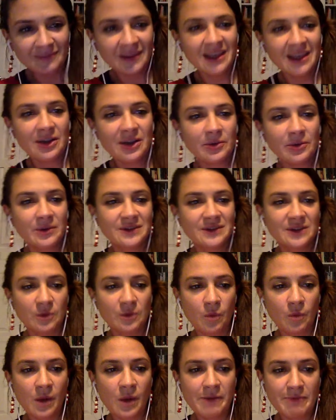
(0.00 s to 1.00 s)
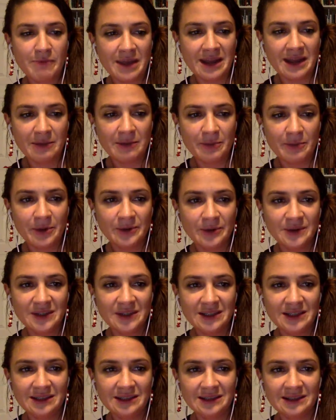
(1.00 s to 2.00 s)
Here was the one minute
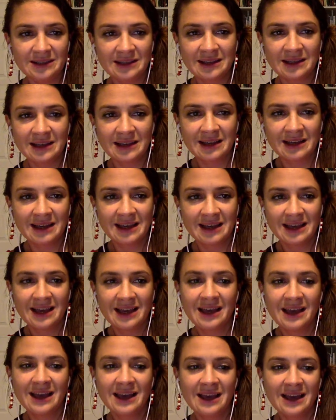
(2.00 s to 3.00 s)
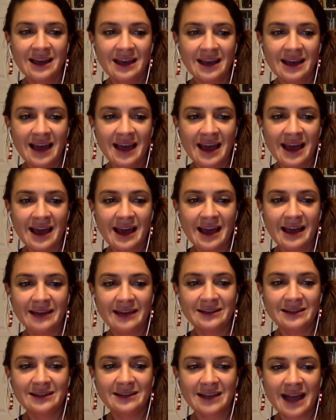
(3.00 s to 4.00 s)
poses.
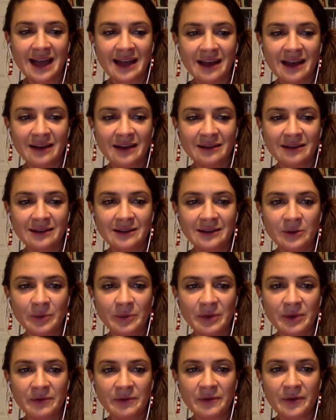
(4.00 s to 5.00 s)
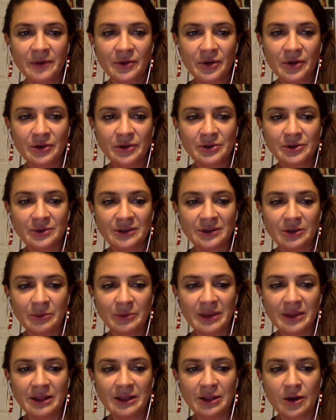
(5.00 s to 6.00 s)
And I got a little bit further, drew a little
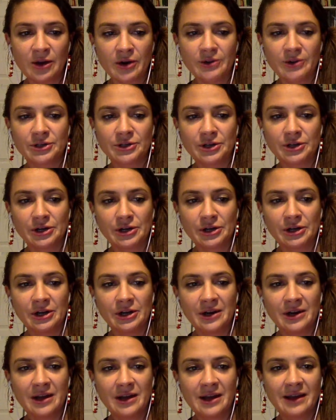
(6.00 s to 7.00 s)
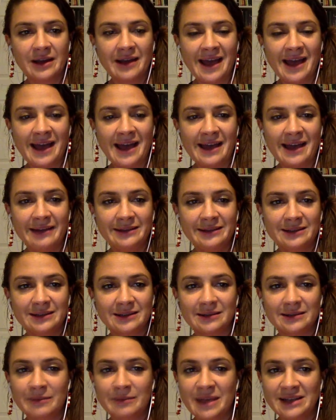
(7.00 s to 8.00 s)
bit larger. And
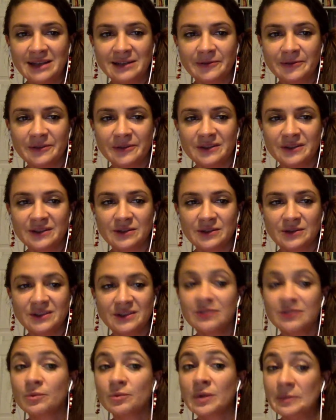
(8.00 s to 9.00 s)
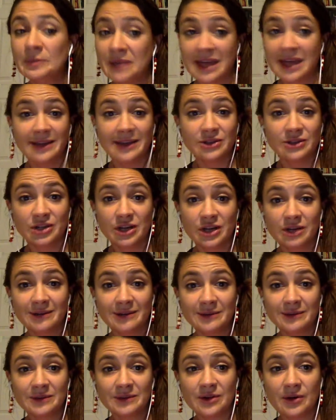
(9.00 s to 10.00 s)
the main difference is you see the rib cage here.
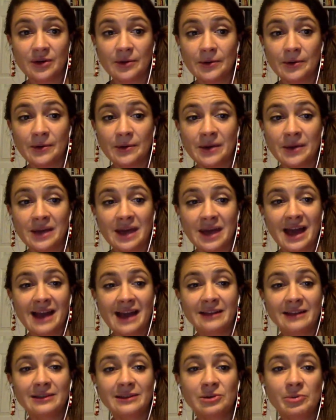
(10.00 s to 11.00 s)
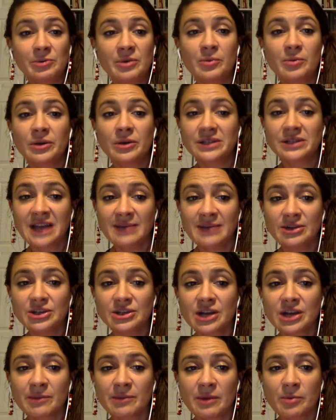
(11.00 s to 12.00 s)
So I had a little bit more time to
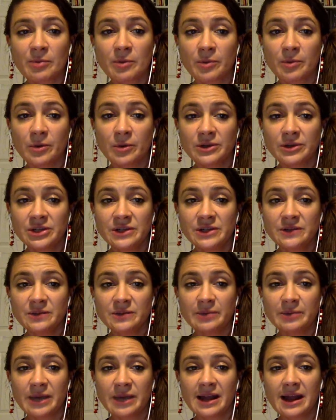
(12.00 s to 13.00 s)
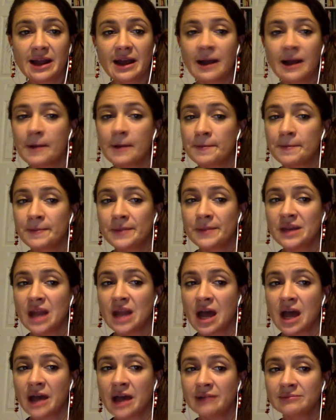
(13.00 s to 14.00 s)
check my proportions, but um,
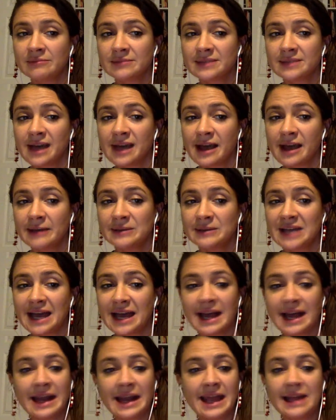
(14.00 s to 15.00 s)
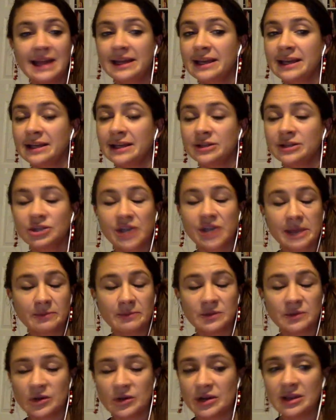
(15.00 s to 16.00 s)
not time to add any
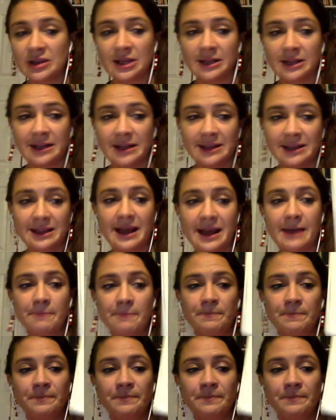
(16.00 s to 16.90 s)
shapes or anything like that.